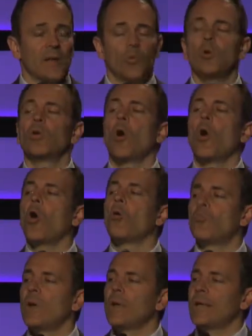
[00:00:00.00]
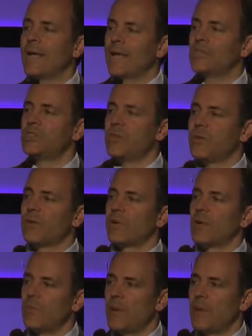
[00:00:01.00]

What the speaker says: we're already engineering and